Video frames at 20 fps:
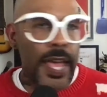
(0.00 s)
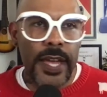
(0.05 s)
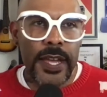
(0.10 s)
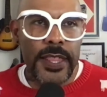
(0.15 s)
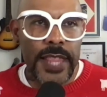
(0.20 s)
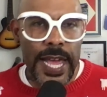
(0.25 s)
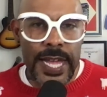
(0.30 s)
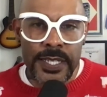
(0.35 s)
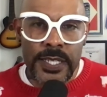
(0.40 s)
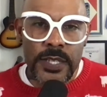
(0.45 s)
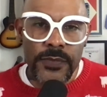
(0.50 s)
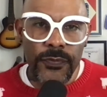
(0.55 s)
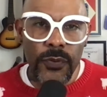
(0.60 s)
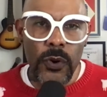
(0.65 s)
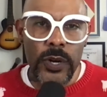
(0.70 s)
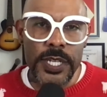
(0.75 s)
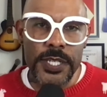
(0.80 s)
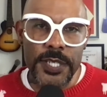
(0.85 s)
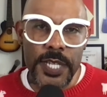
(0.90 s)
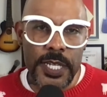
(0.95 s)
That's the
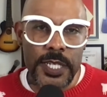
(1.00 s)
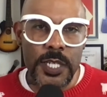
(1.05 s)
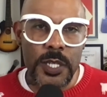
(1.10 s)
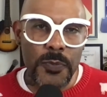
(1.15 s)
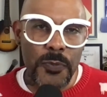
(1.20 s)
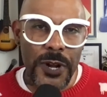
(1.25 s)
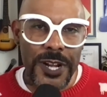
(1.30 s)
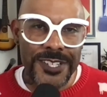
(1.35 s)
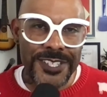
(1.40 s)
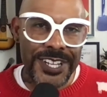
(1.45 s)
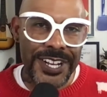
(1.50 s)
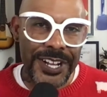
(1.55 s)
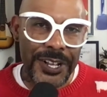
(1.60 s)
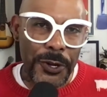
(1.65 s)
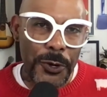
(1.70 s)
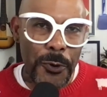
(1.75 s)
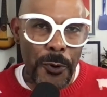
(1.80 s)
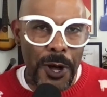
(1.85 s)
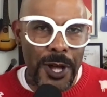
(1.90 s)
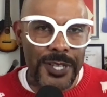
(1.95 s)
46th president,
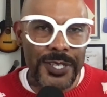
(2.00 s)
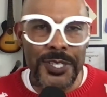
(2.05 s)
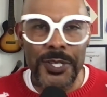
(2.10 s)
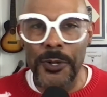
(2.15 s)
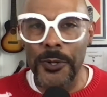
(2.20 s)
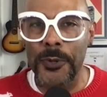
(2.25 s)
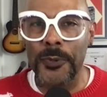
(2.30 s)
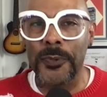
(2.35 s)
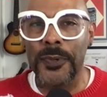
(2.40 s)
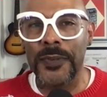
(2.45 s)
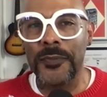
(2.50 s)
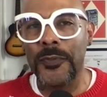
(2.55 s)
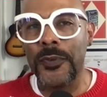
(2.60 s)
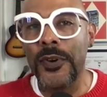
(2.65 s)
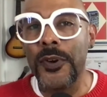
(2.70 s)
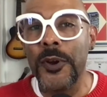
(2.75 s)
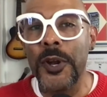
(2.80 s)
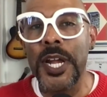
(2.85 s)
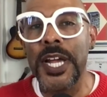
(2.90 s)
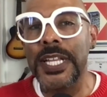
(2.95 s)
who also
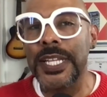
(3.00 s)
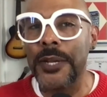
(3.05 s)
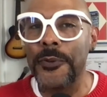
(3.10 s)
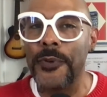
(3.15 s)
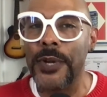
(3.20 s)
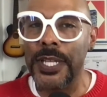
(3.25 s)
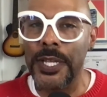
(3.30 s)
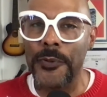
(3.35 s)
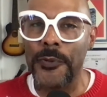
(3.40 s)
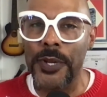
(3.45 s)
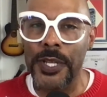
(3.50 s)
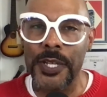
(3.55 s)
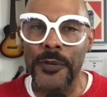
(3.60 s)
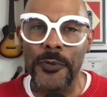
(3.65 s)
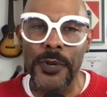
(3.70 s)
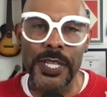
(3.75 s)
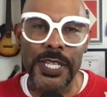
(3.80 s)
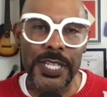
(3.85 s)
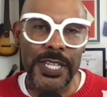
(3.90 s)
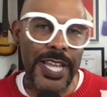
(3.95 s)
really, really, really,
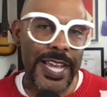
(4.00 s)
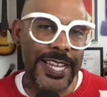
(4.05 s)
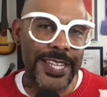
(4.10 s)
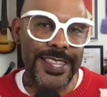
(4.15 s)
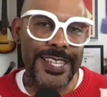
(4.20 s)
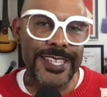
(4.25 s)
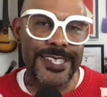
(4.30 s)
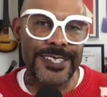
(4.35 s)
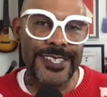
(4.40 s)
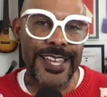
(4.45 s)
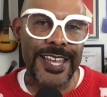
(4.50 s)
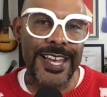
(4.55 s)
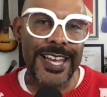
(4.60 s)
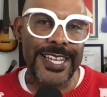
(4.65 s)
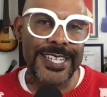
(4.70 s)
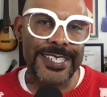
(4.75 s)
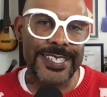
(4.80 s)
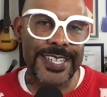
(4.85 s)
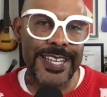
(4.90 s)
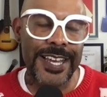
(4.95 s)
really liked these
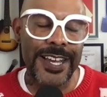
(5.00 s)
guys.